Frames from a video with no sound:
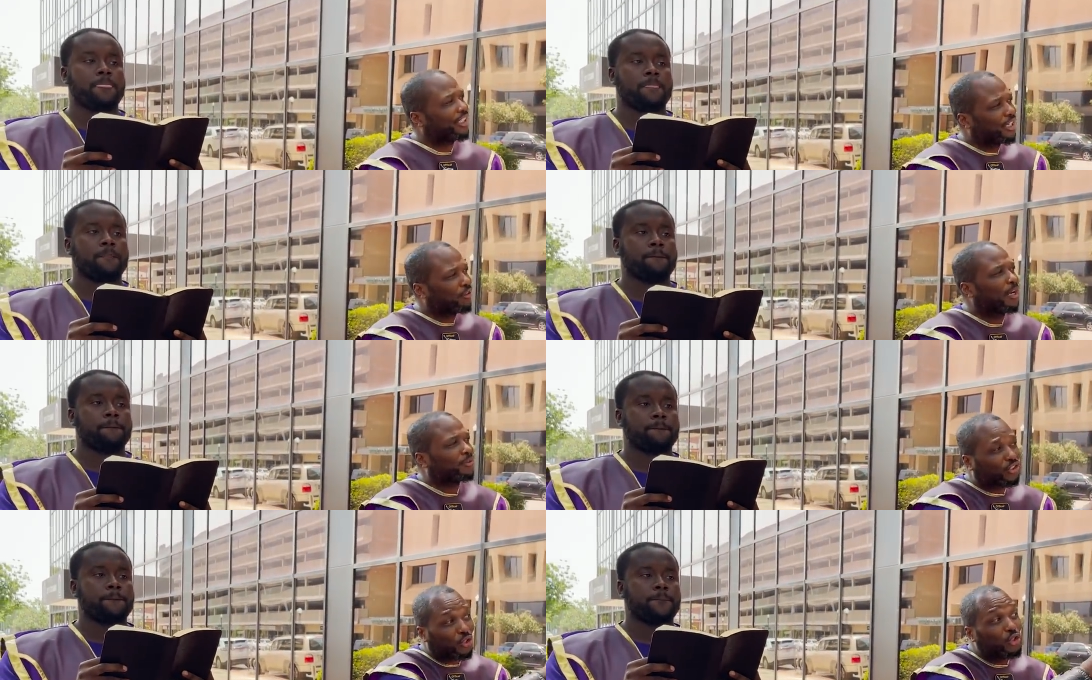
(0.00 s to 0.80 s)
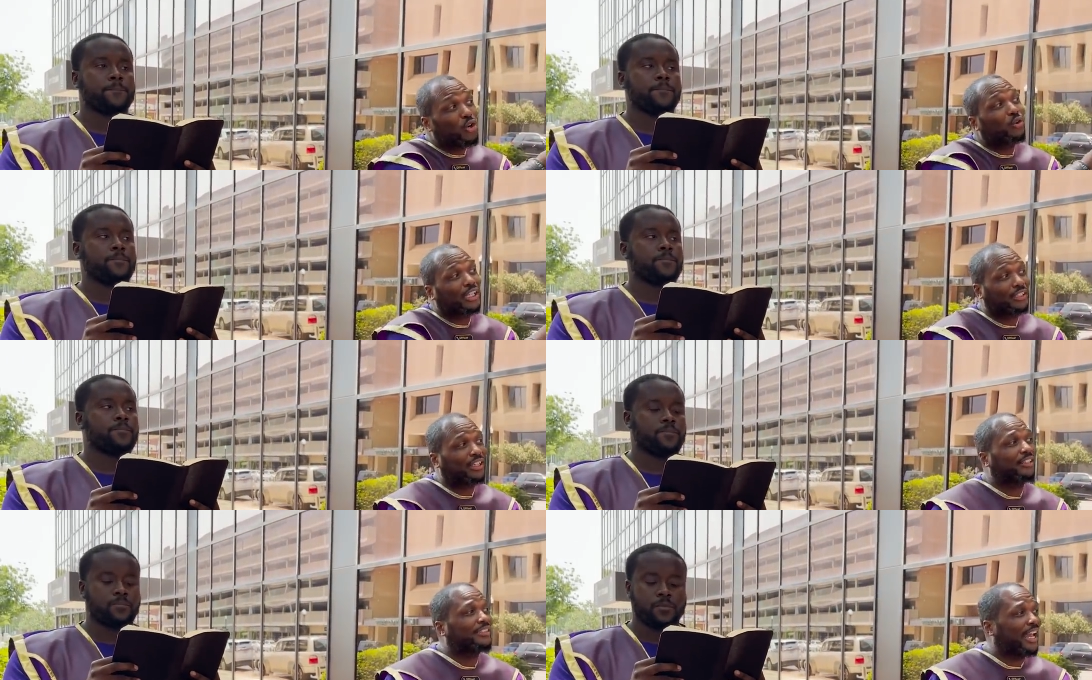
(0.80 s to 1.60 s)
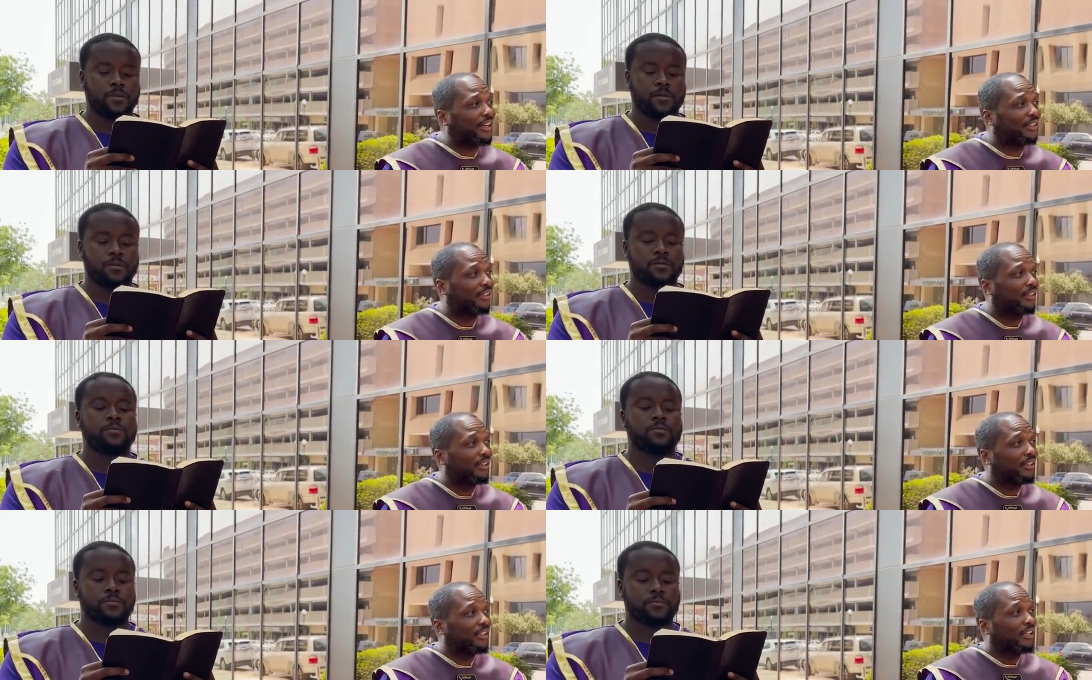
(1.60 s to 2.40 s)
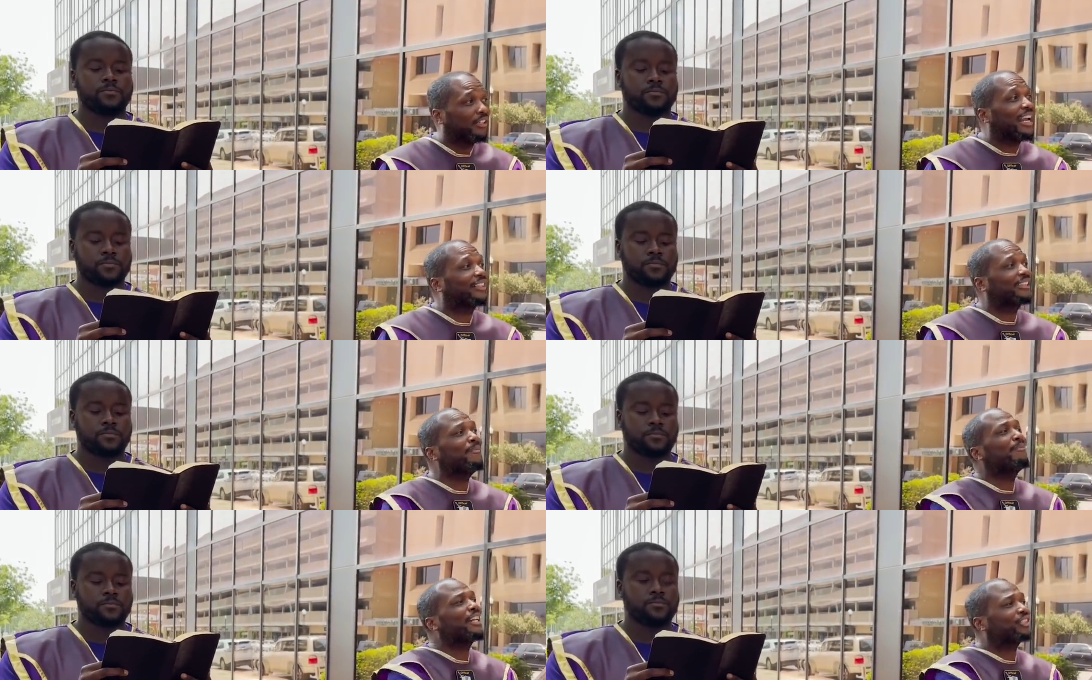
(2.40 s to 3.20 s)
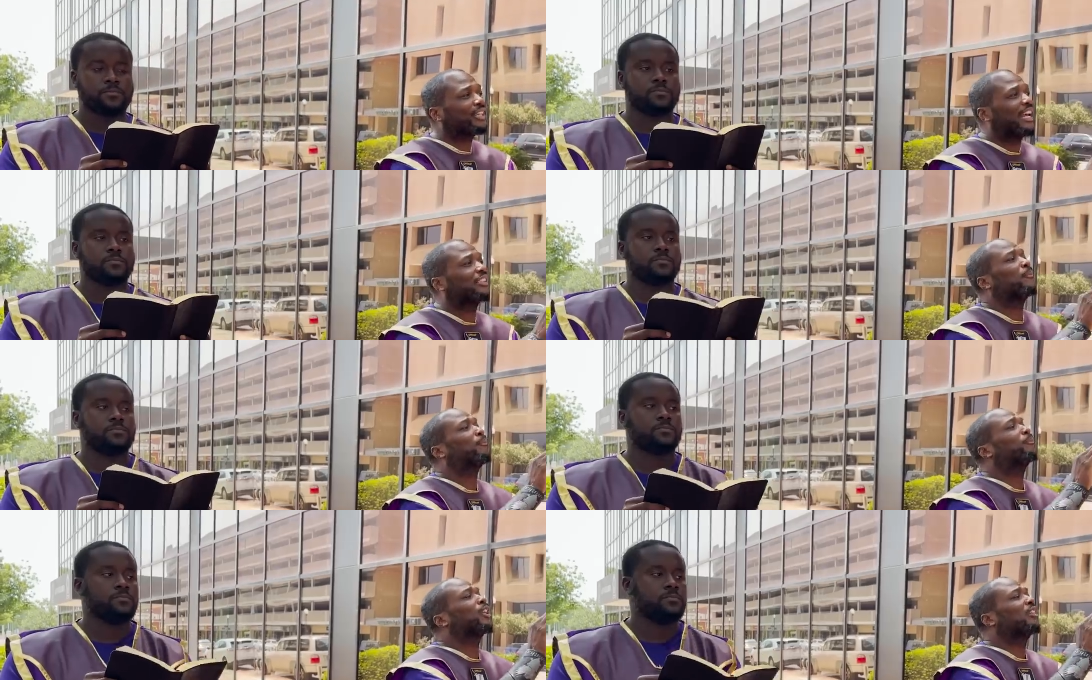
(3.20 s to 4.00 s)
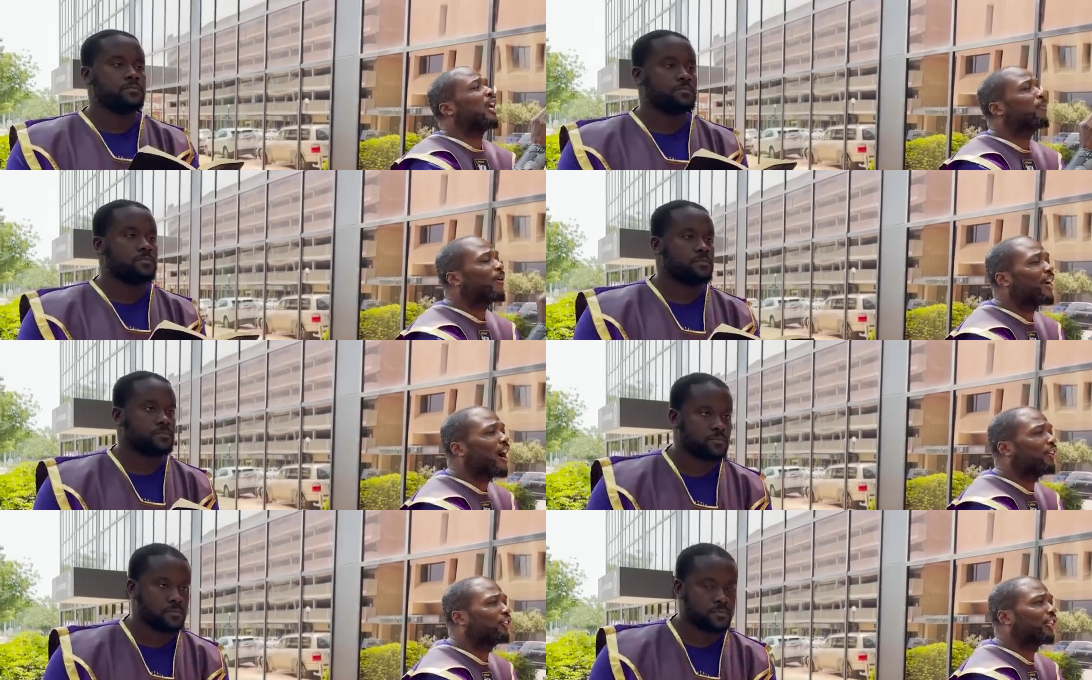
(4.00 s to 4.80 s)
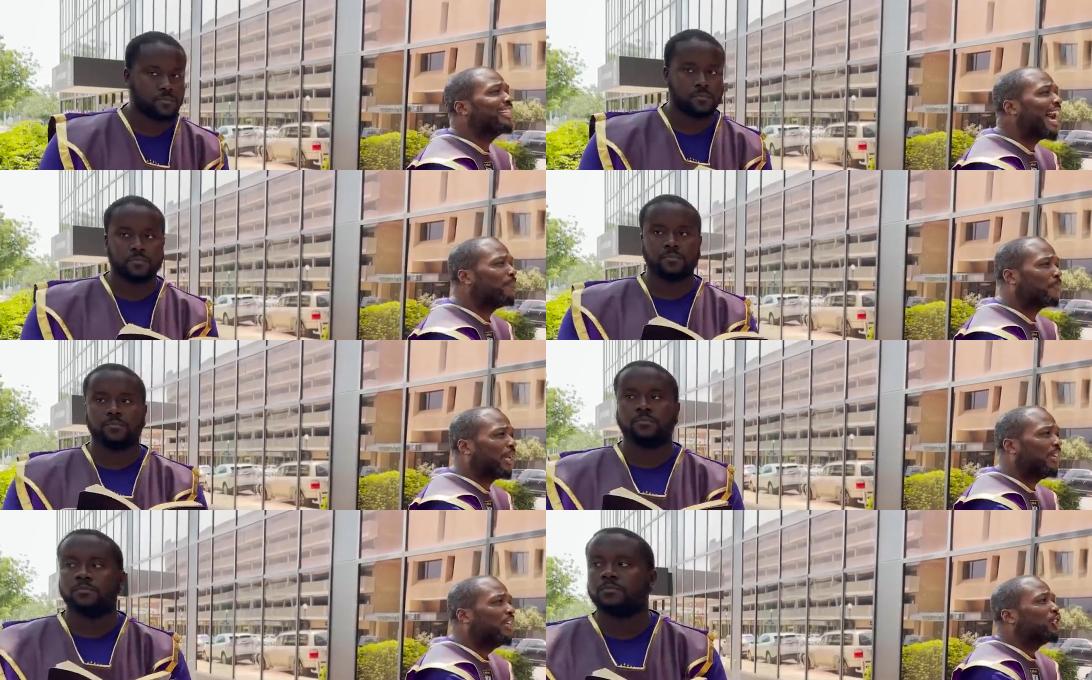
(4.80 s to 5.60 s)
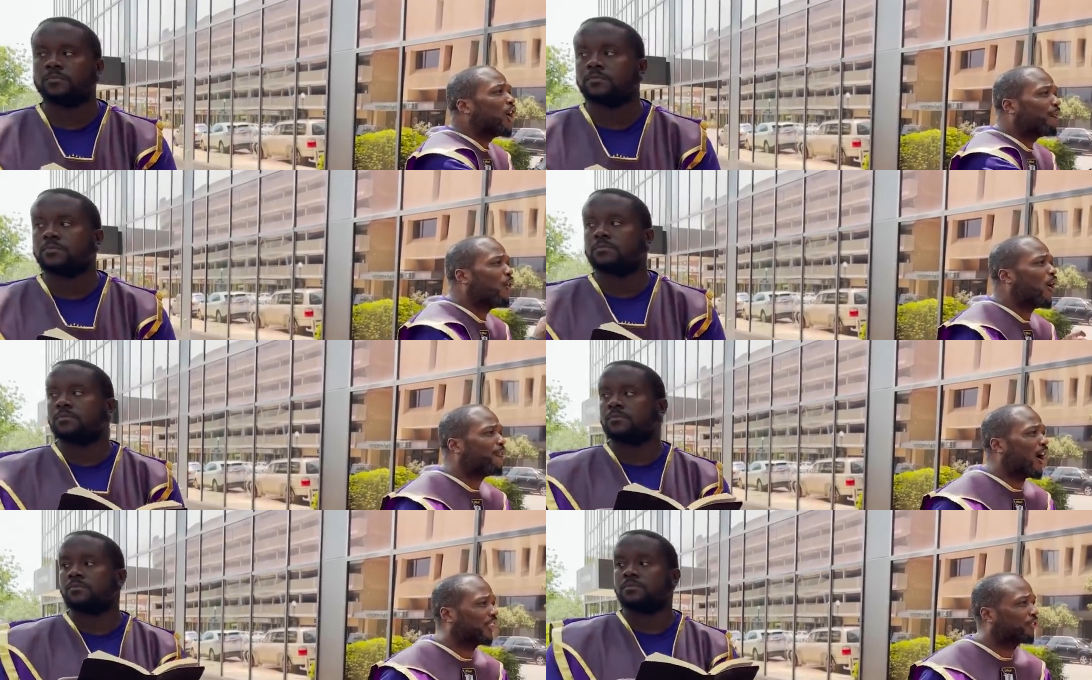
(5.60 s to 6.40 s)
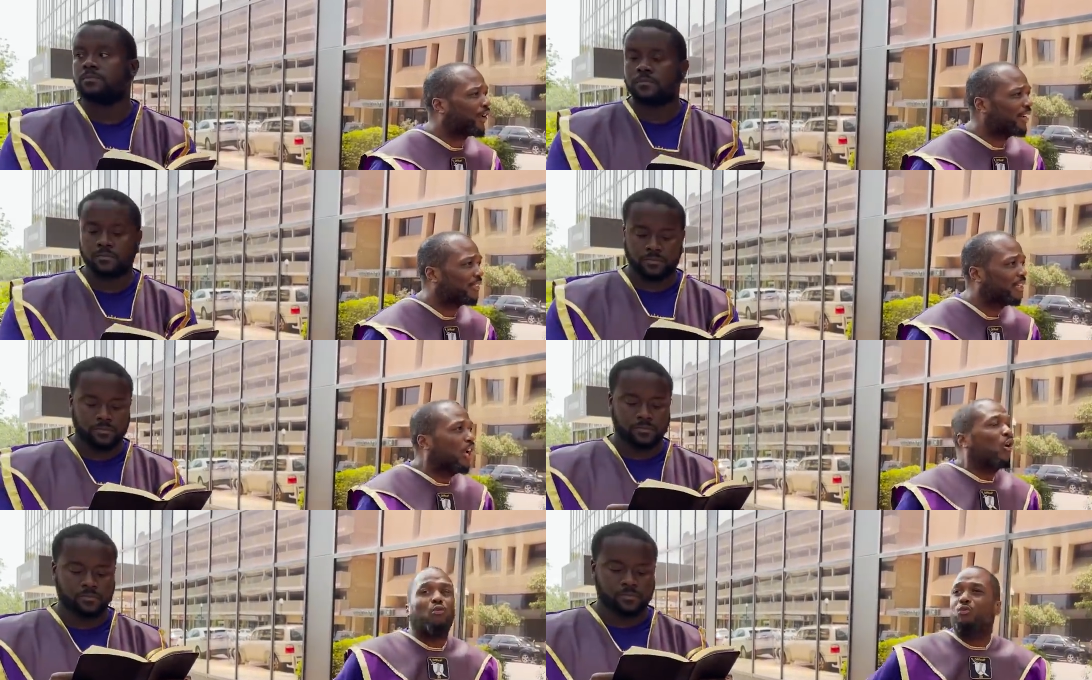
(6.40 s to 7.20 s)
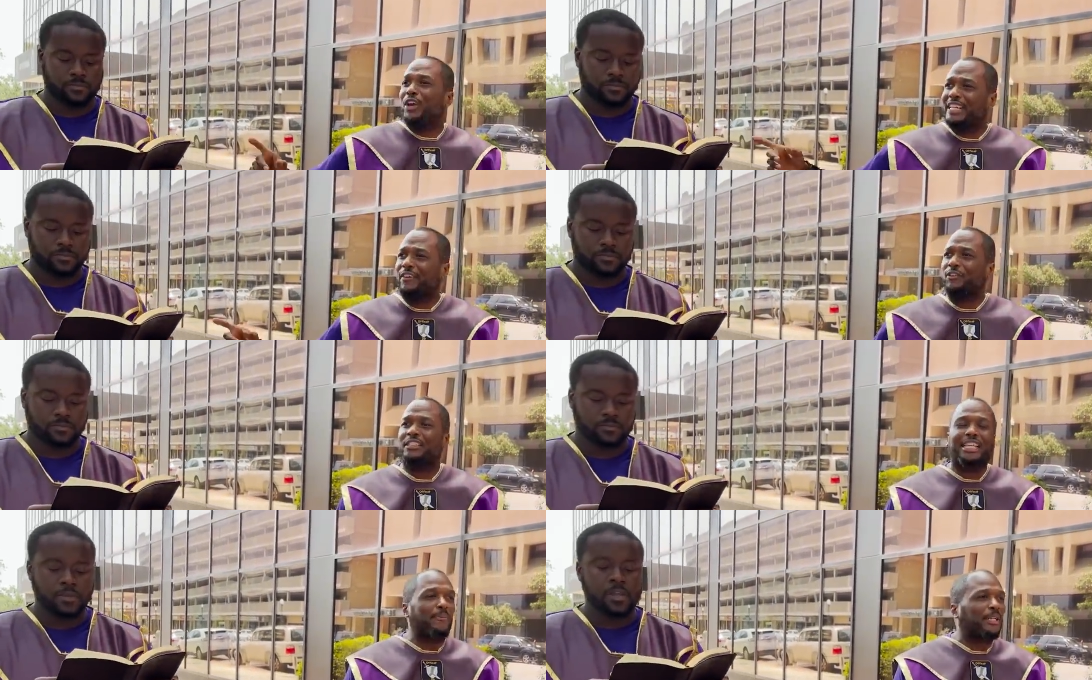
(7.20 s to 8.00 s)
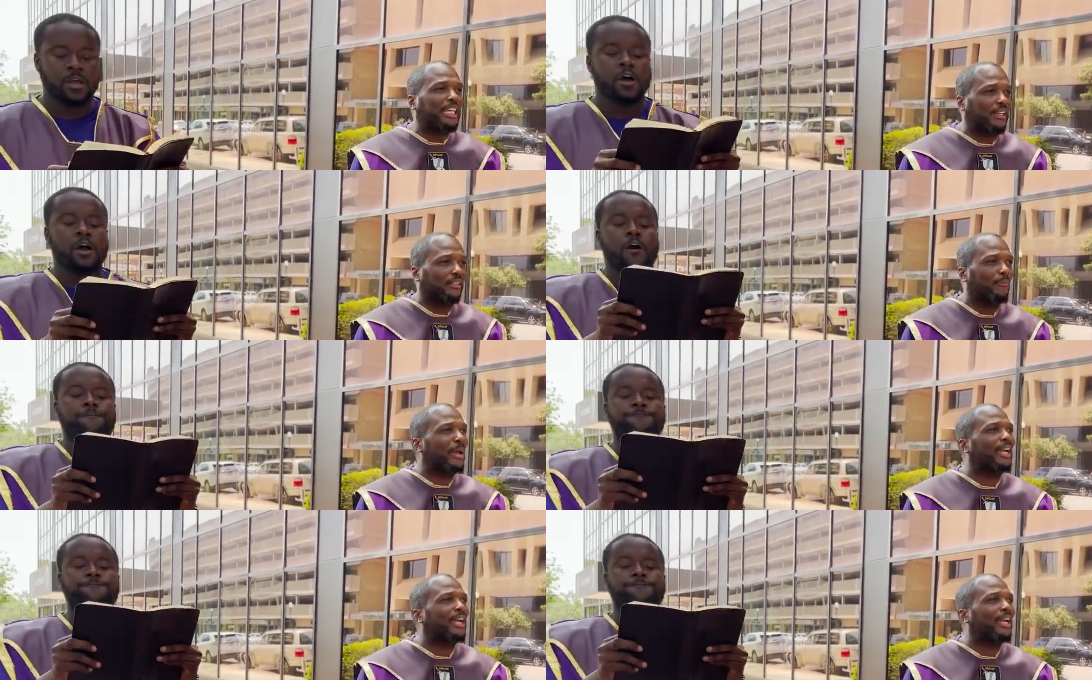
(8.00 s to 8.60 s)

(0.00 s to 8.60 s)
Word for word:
Speaker 1: interrupts it so you don't get the understanding. Now she mentioned that the, the your priority should not be your forefathers, right? Read that from the top again. Pay